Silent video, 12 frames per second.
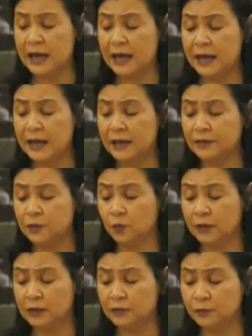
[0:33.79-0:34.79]
I had the
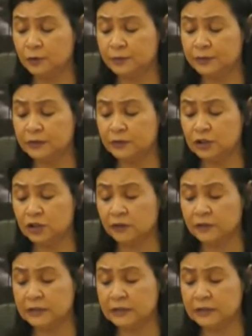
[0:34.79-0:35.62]
wonderful privilege of